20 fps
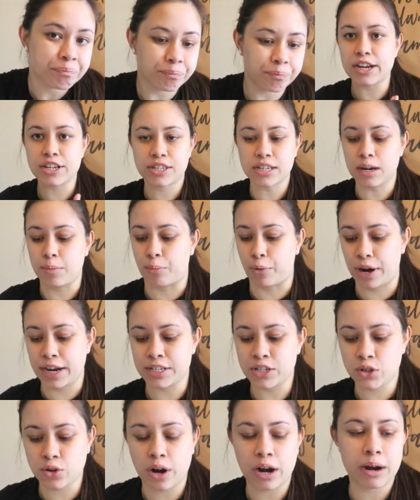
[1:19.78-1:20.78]
I just need to
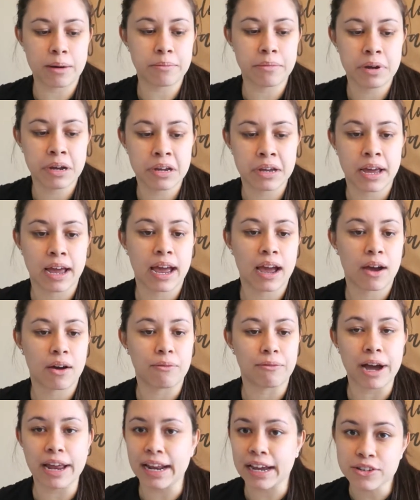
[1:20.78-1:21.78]
brainstorm
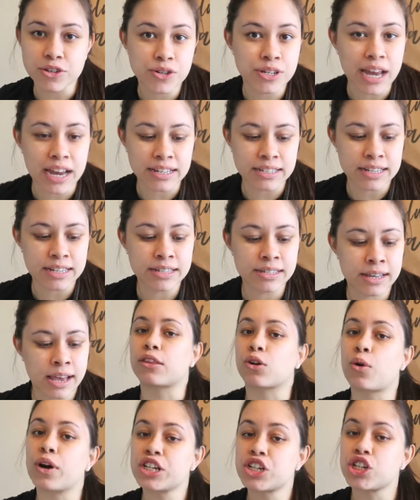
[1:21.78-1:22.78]
what exercises.
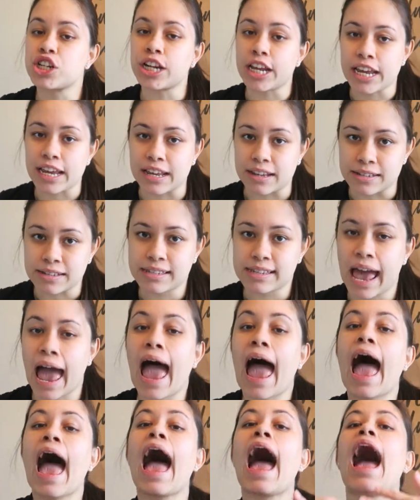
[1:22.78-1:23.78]
The question is
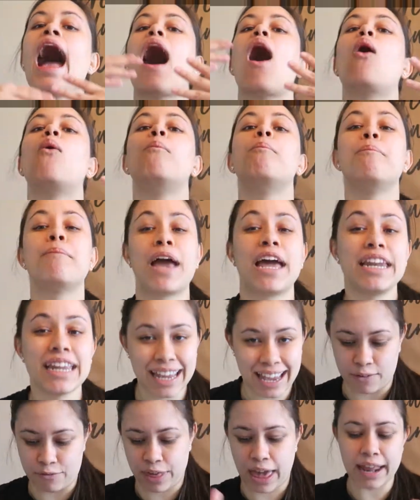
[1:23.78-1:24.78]
how
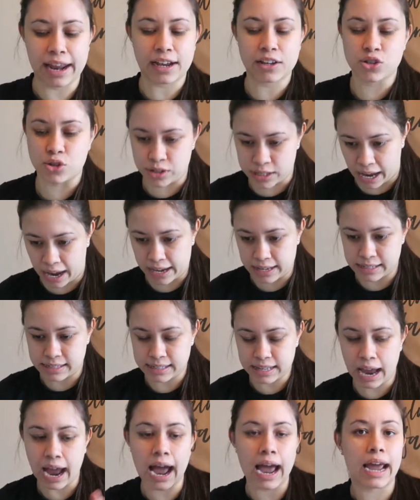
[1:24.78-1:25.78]
many of that exercise
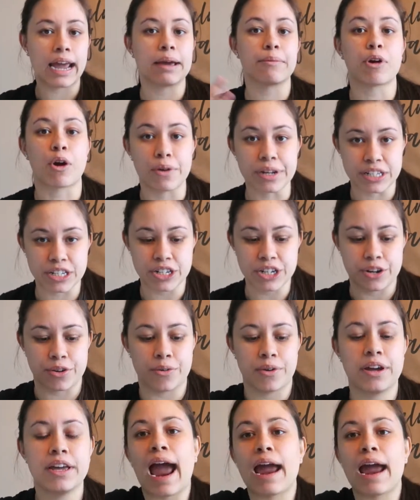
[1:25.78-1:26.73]
I am going to do.